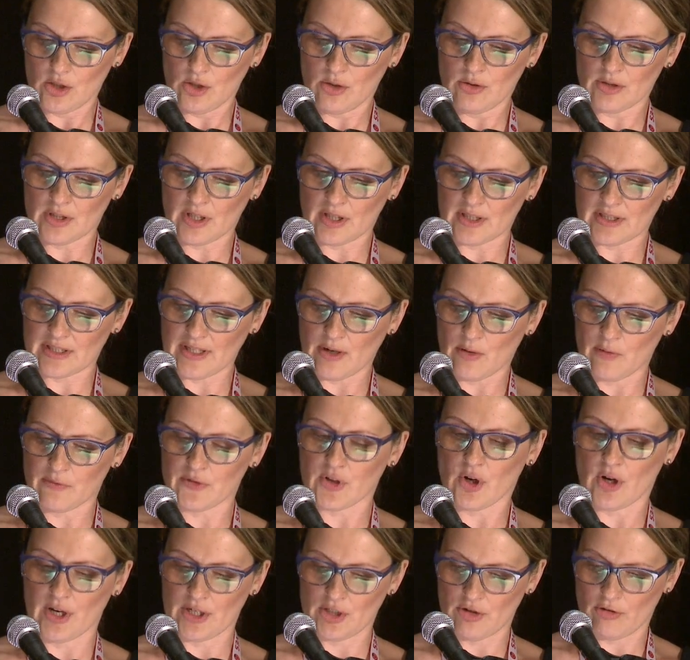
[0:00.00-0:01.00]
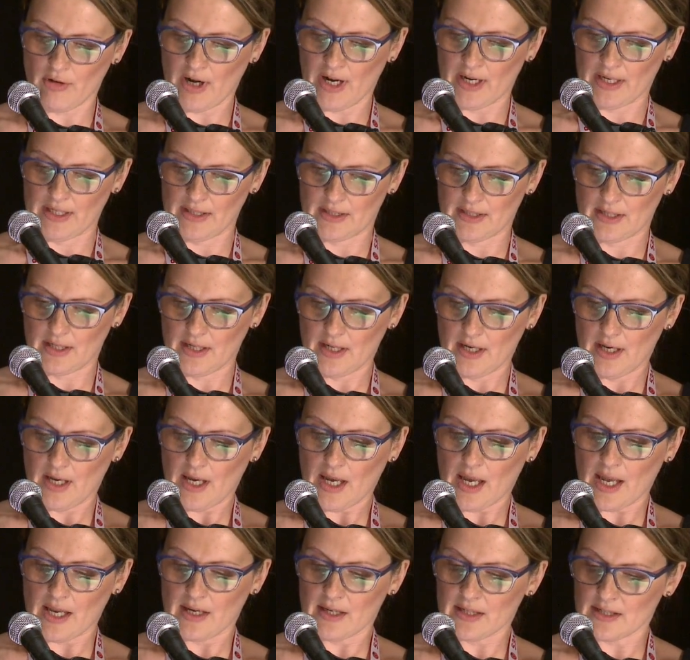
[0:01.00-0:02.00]
Users self-titrate.
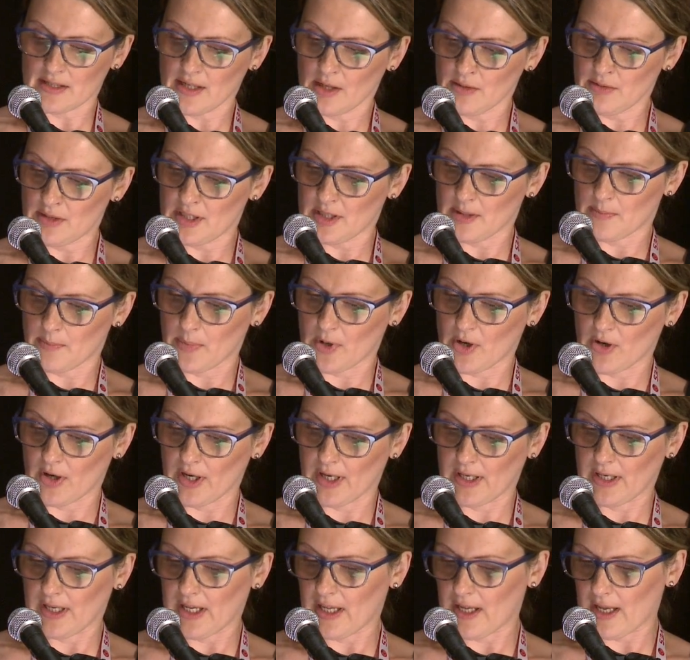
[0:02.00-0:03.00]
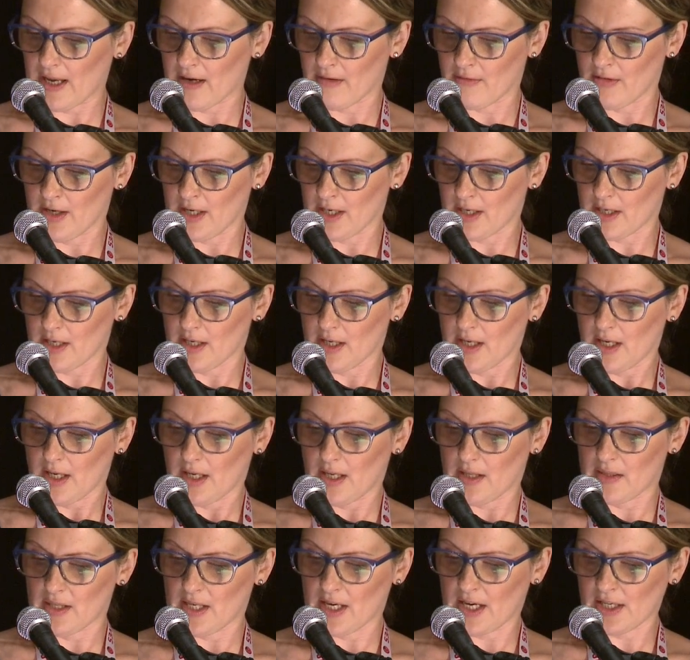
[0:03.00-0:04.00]
And as noted by Eric
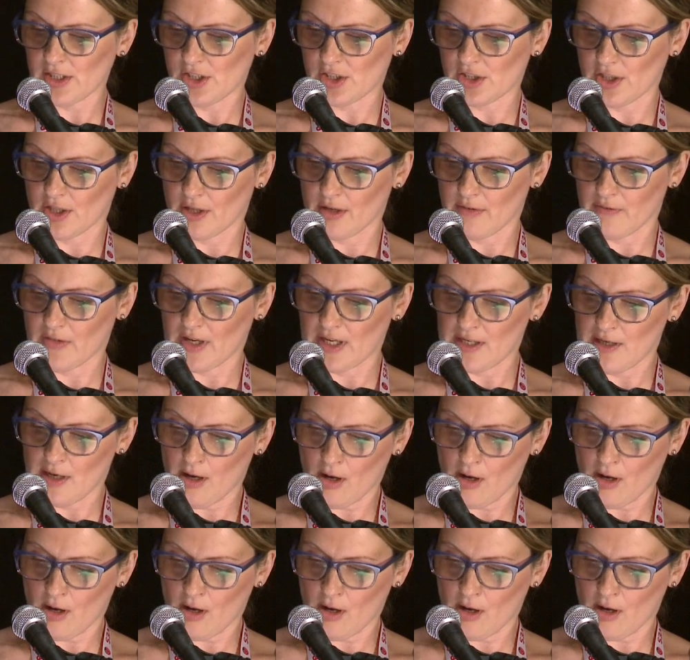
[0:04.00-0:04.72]
in the ASH survey,